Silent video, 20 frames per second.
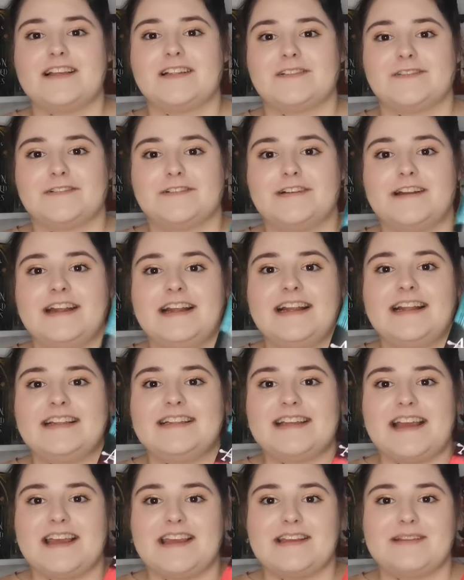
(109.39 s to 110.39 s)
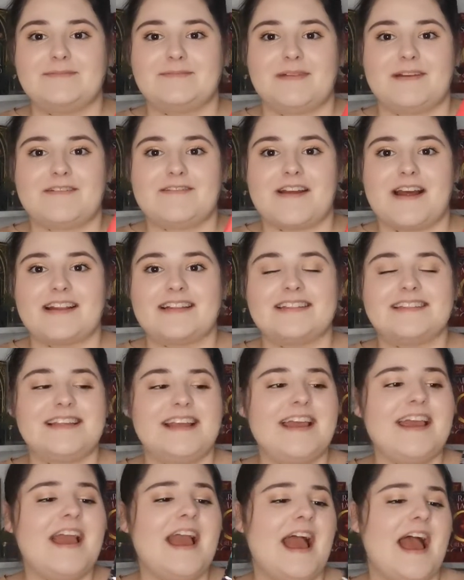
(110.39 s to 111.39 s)
has really taken my
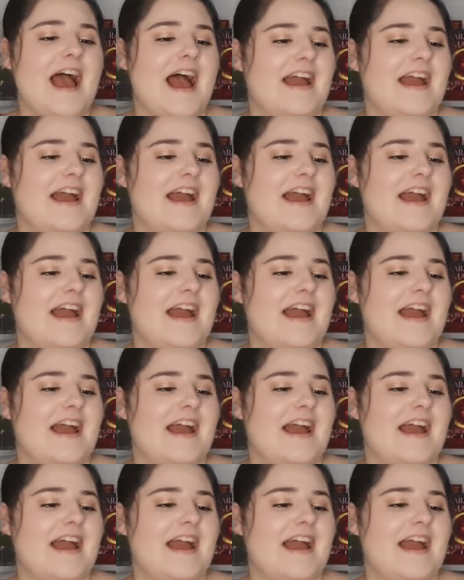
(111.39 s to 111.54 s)
fancy.